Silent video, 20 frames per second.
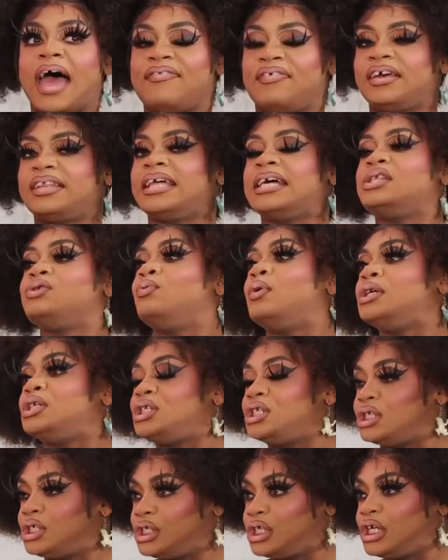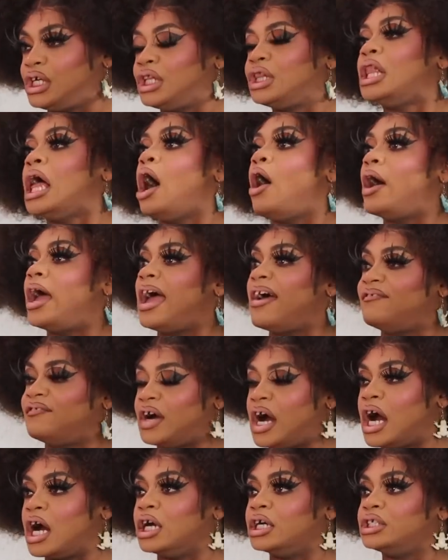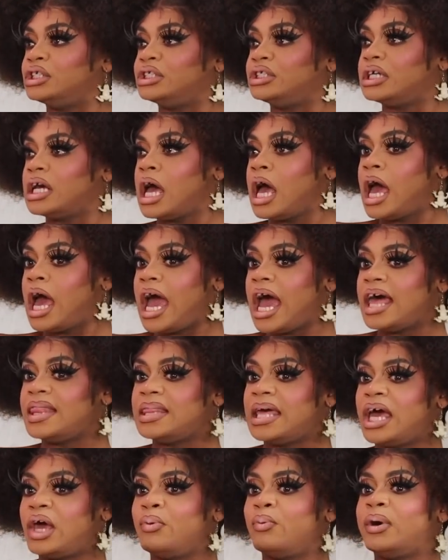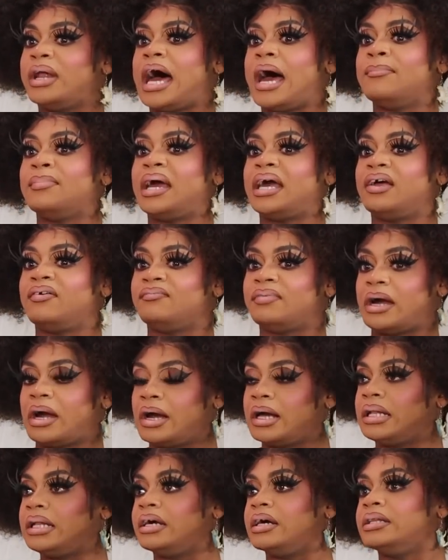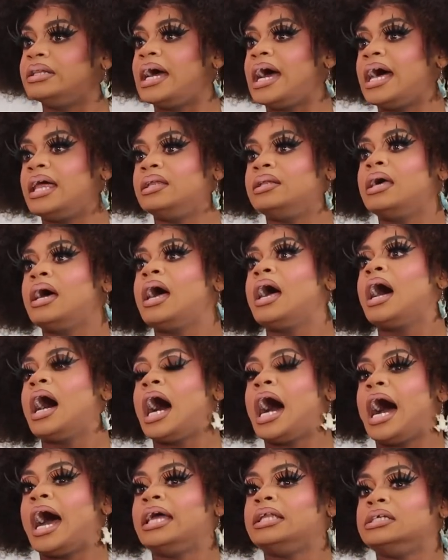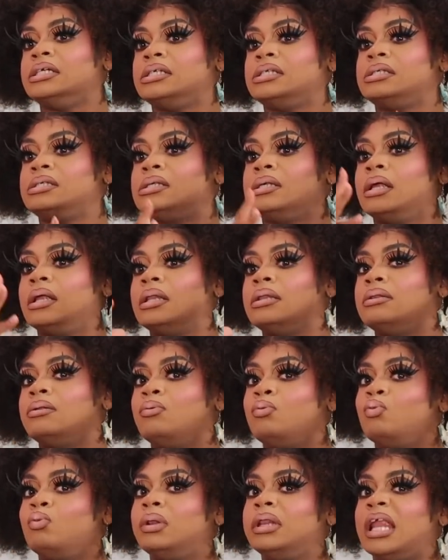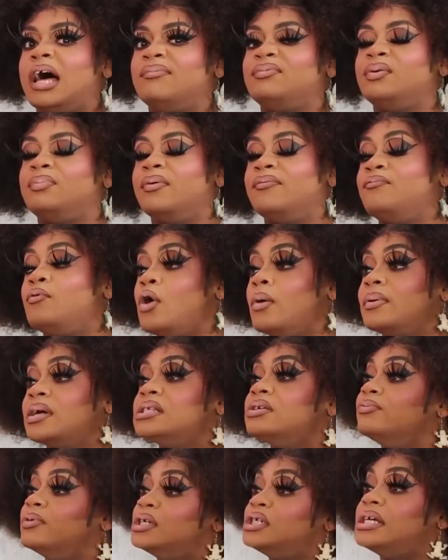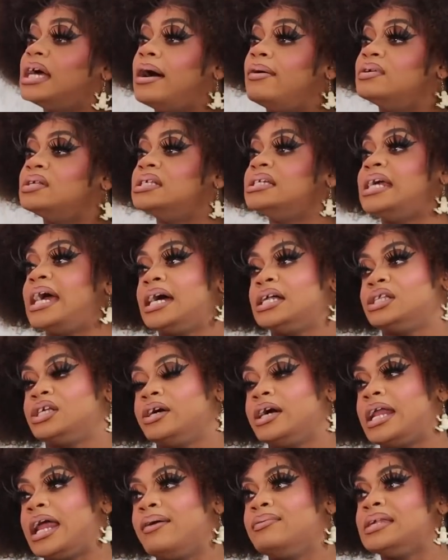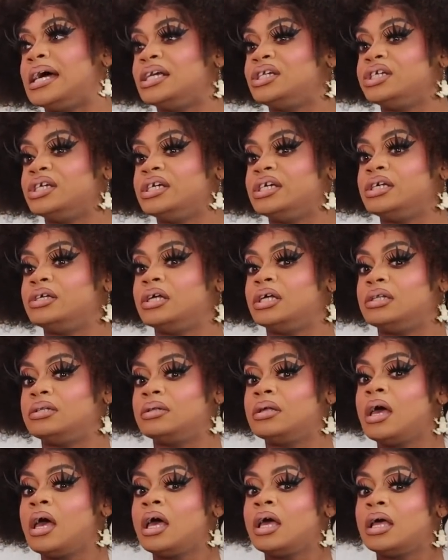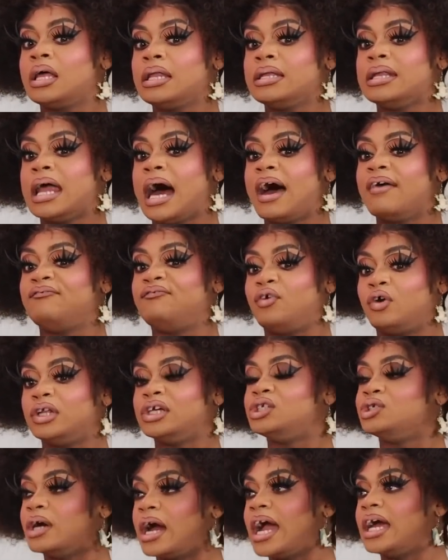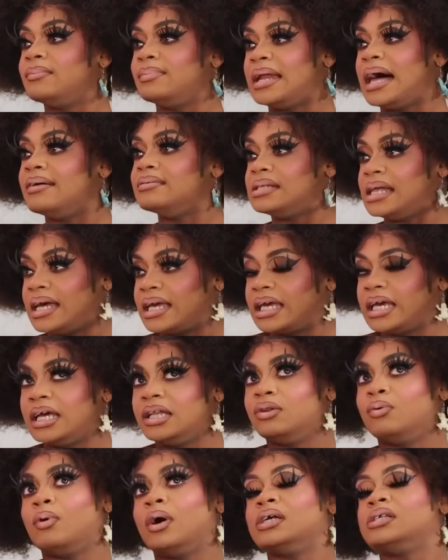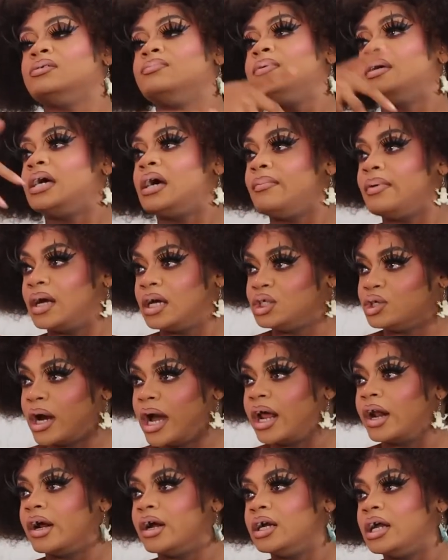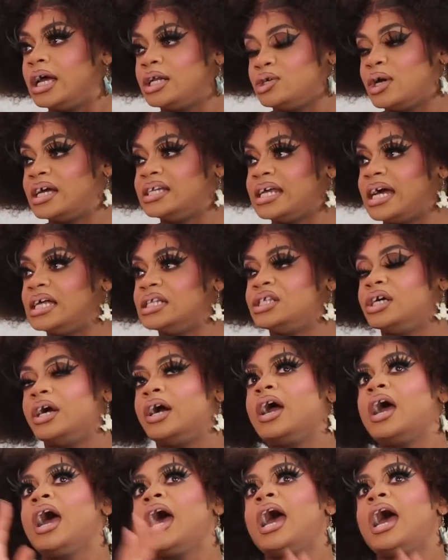I think that's what she thought at first. And then when I made it very clear that I just loved to perform, because originally I was a dancer and I was actually not fully trained, but I was like in the works of becoming a trained dancer.